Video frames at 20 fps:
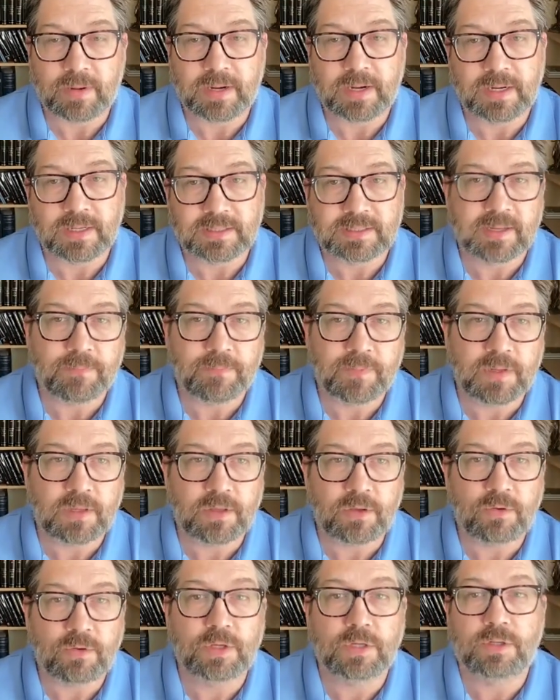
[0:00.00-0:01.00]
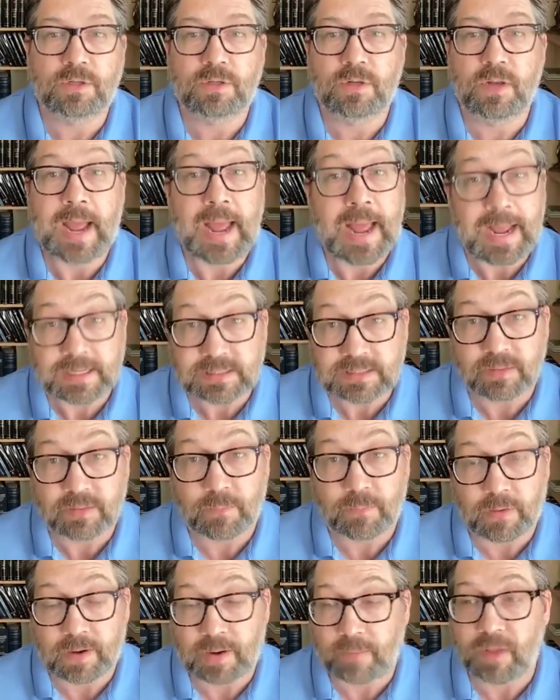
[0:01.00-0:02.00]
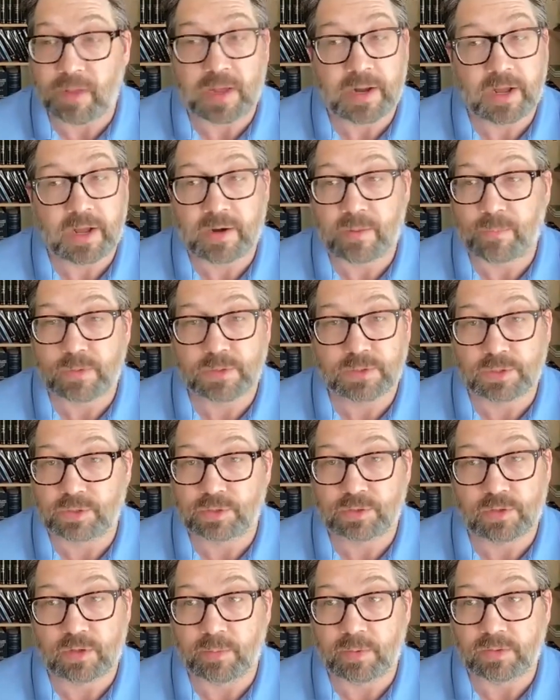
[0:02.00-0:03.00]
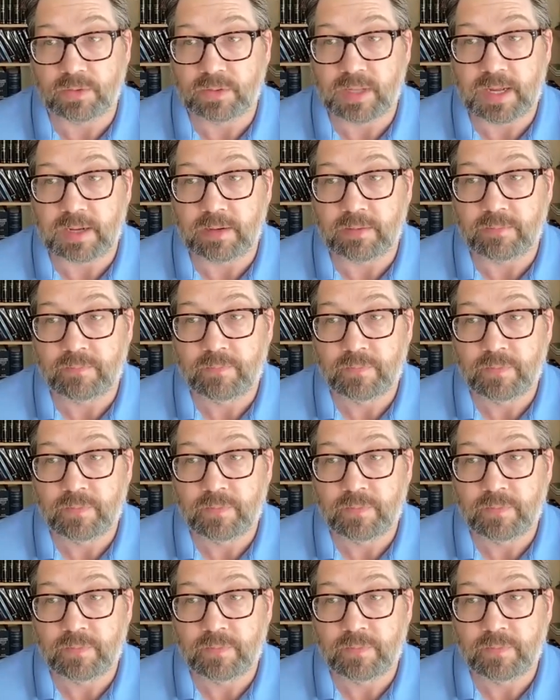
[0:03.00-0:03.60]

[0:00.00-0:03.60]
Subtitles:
but it is something you could ask about. I'm not 100% sure about that.